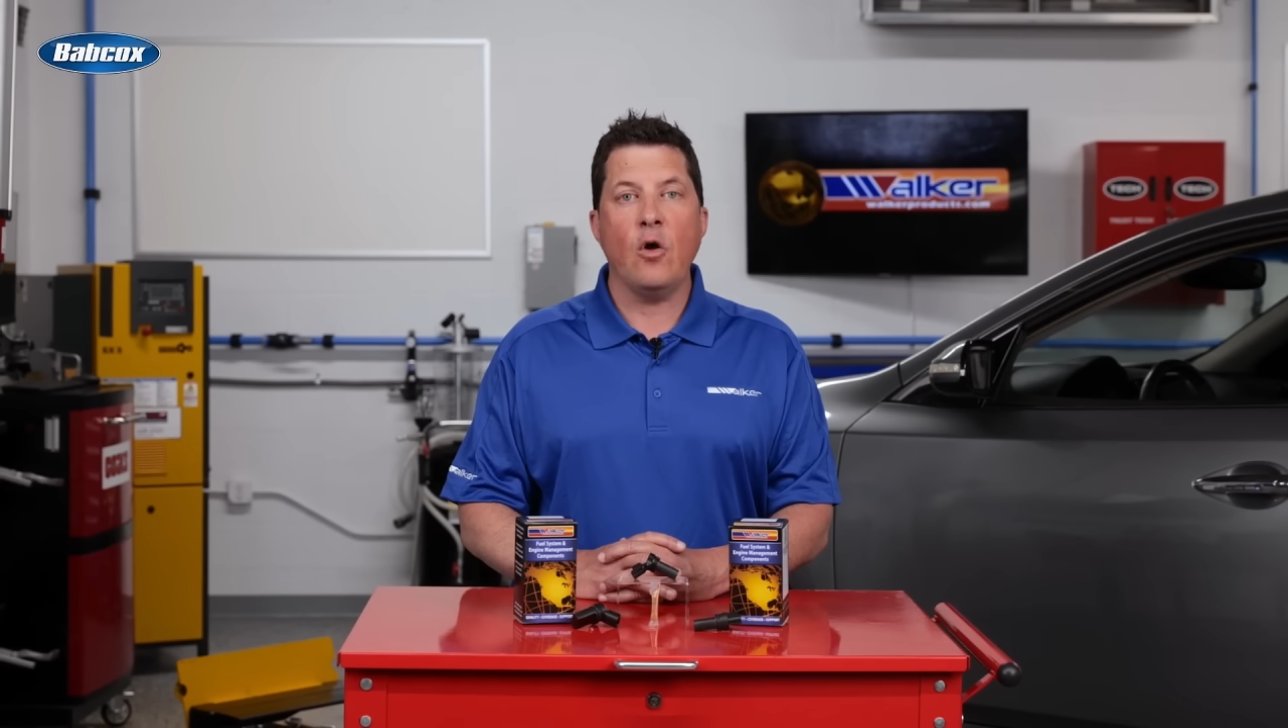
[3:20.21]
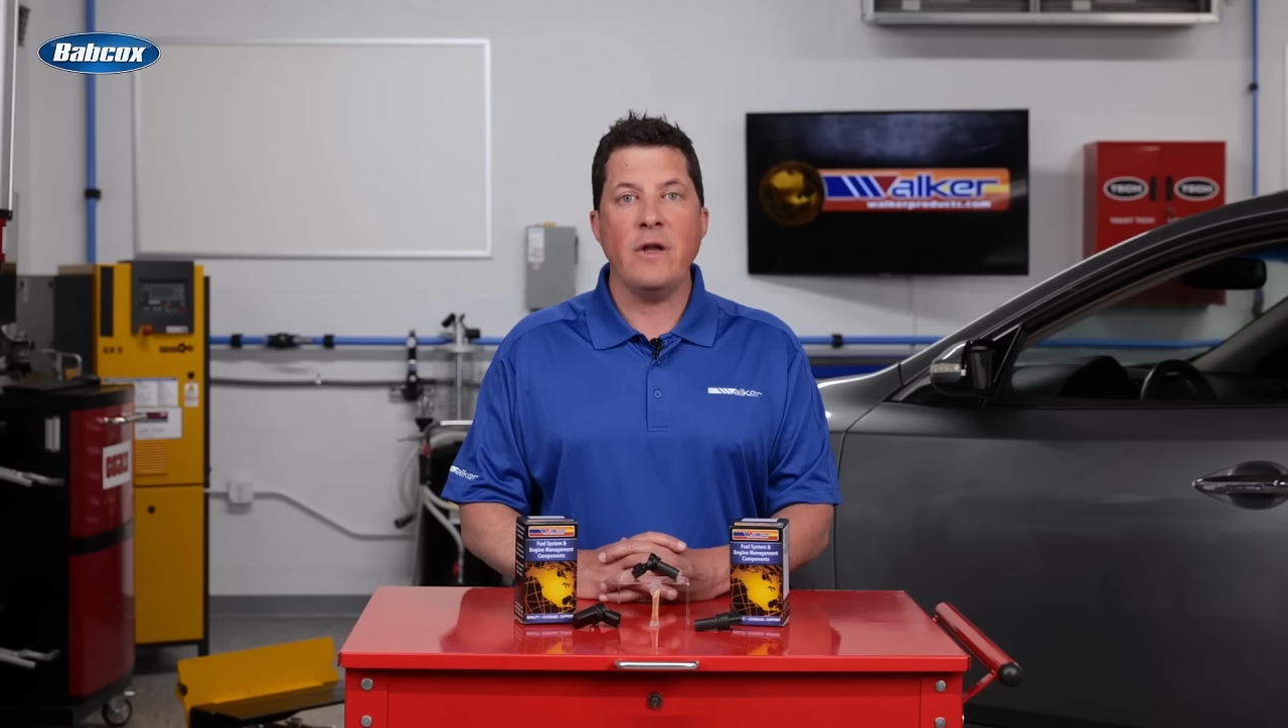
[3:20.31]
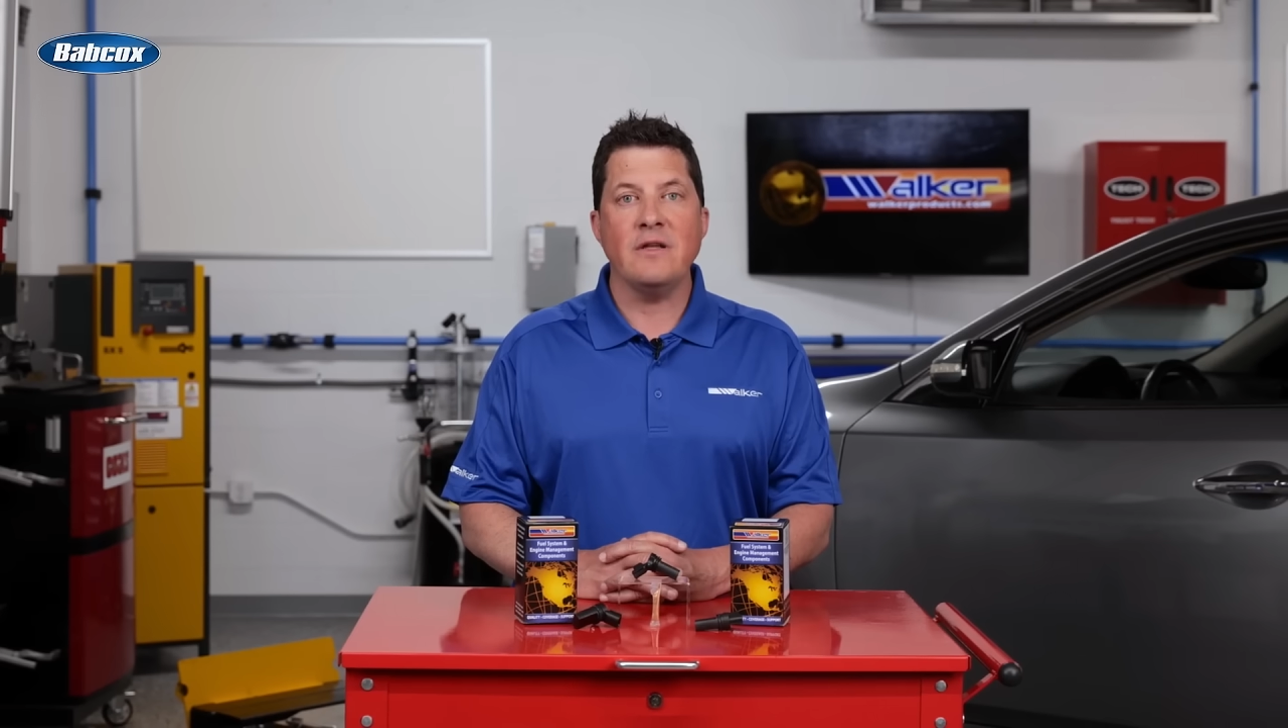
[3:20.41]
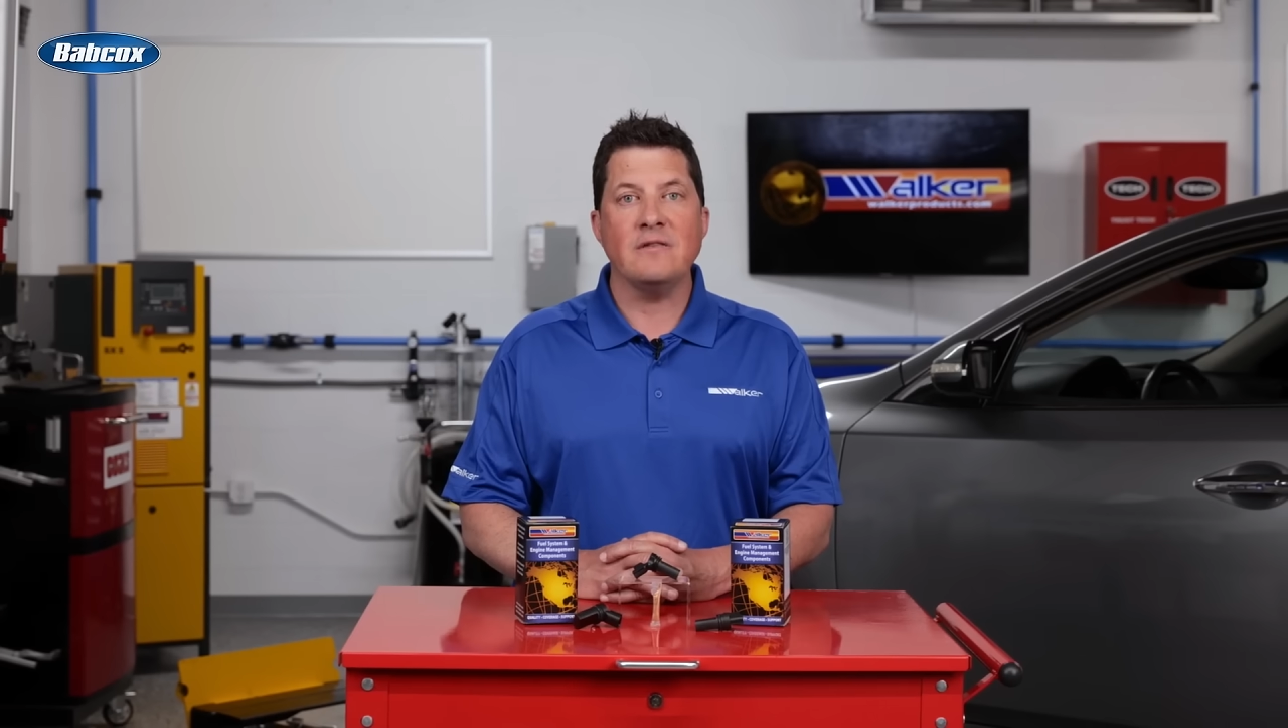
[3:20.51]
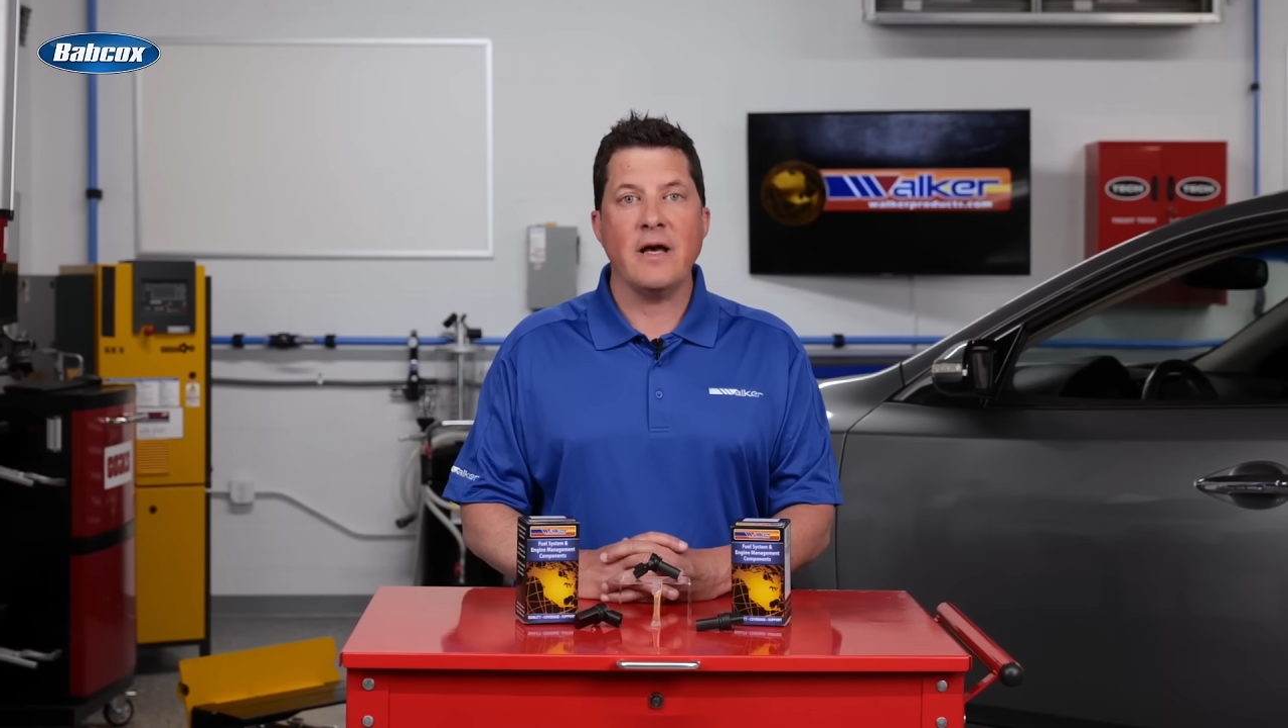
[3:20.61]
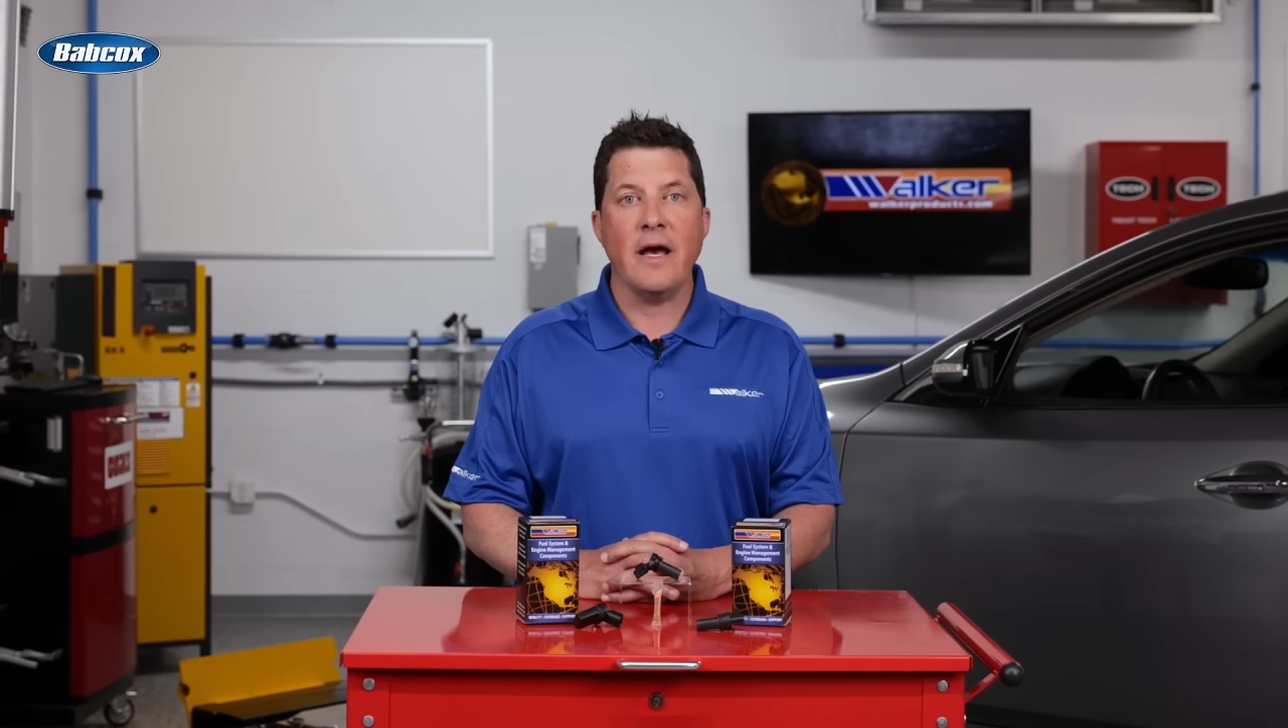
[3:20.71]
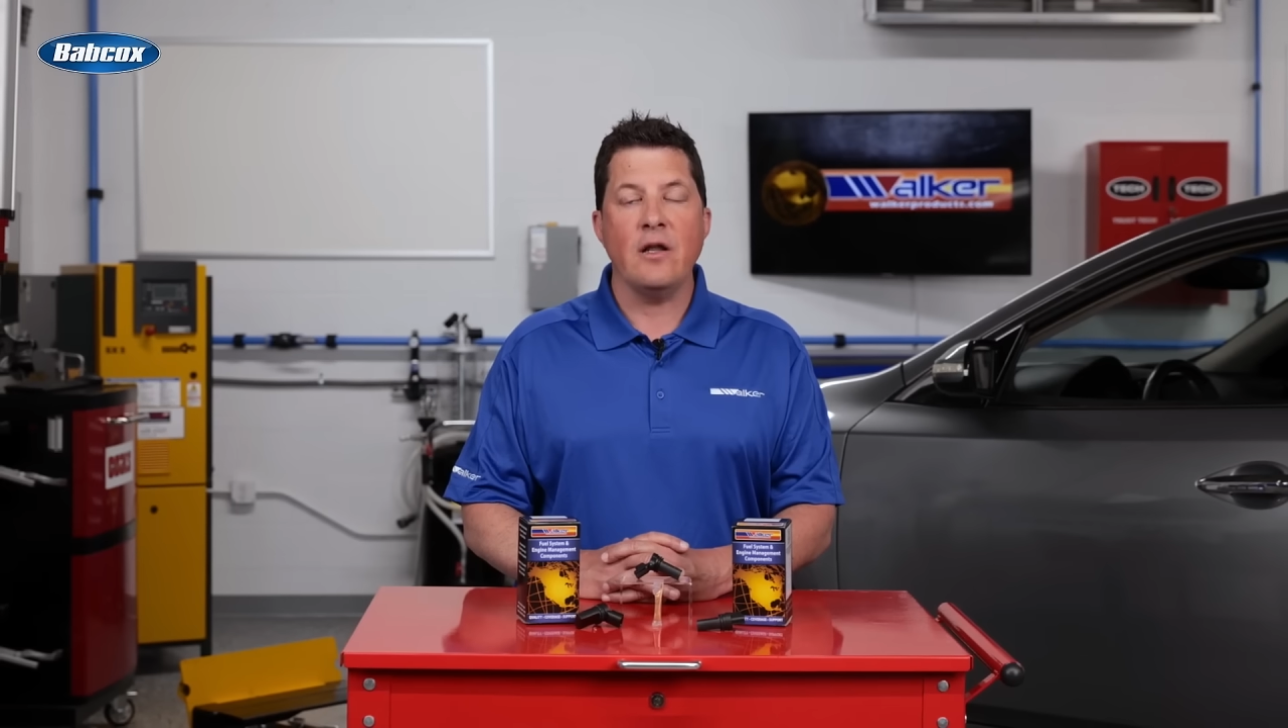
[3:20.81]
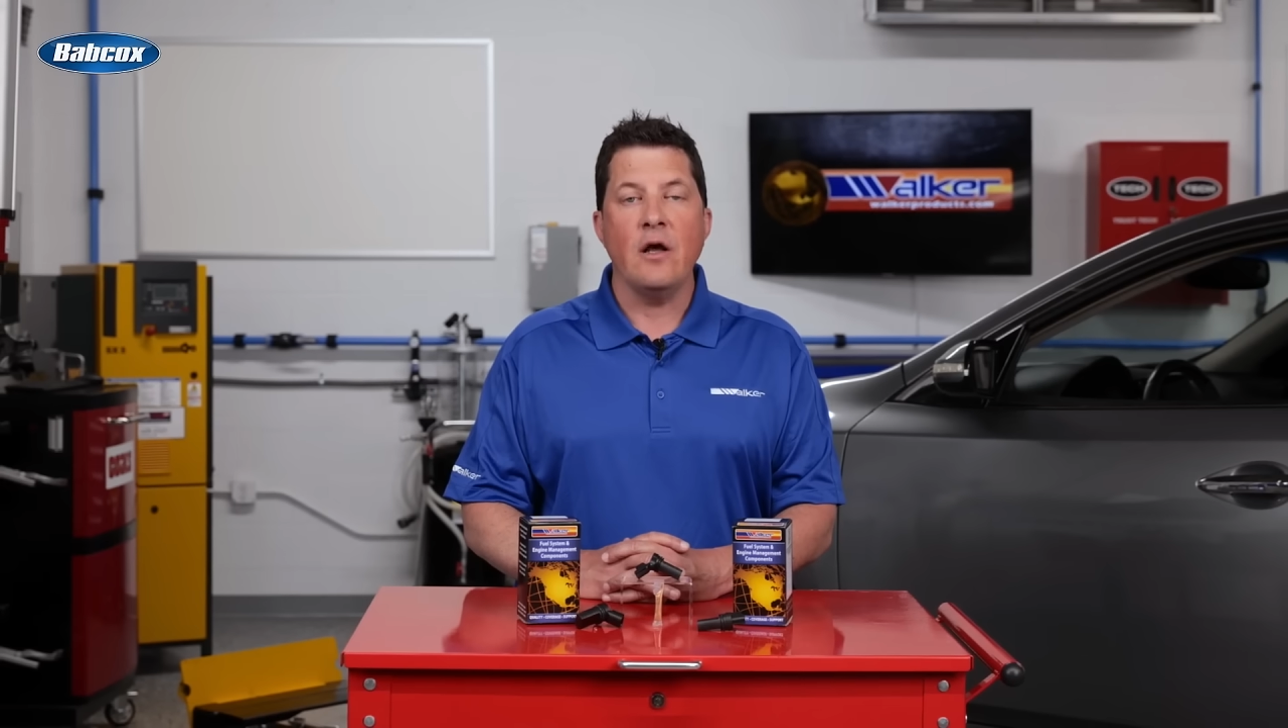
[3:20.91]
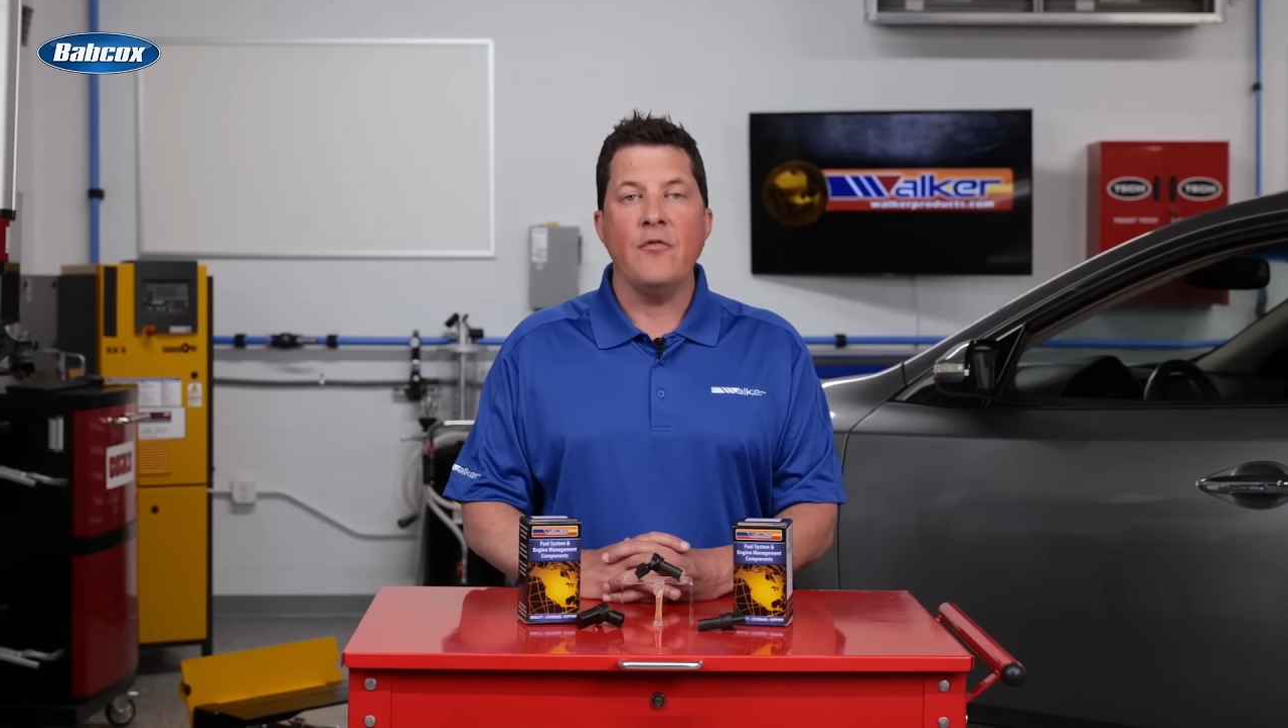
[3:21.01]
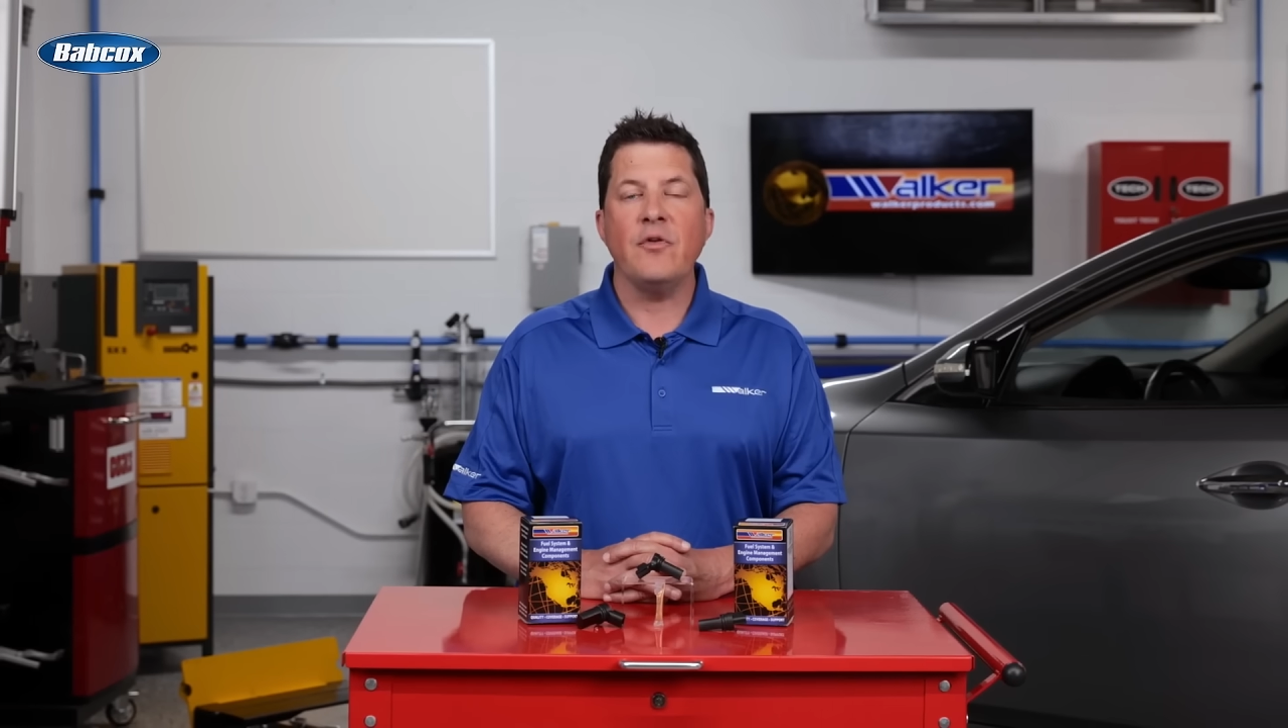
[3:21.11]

OE design